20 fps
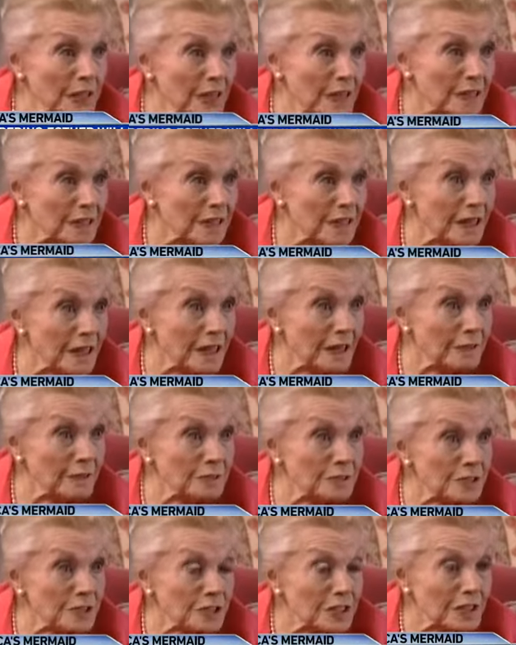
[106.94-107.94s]
that
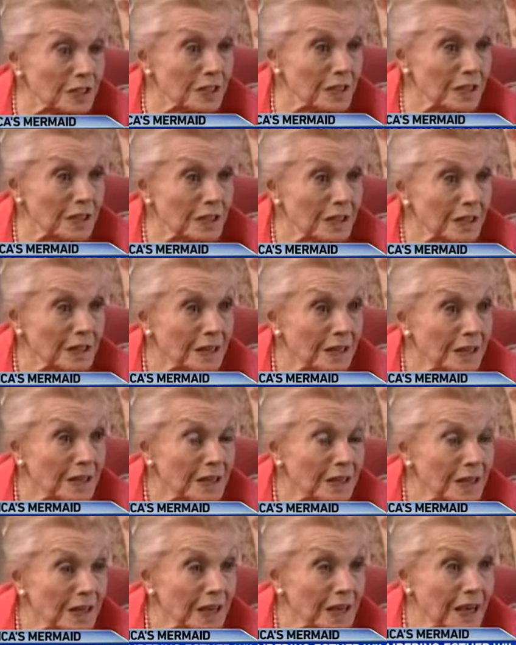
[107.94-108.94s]
clamshell
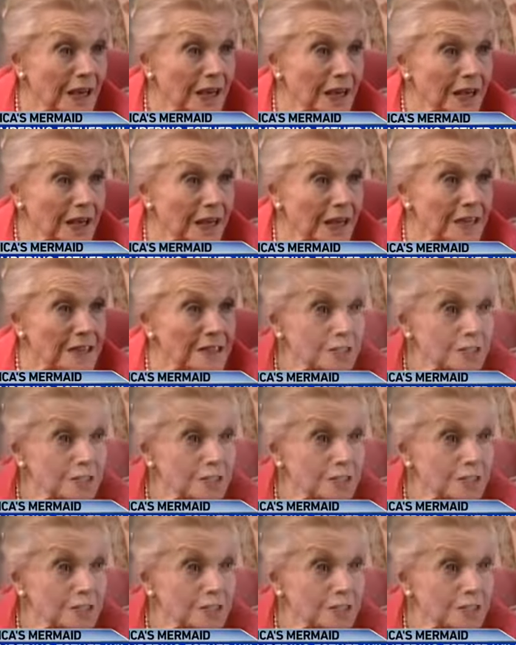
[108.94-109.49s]
and I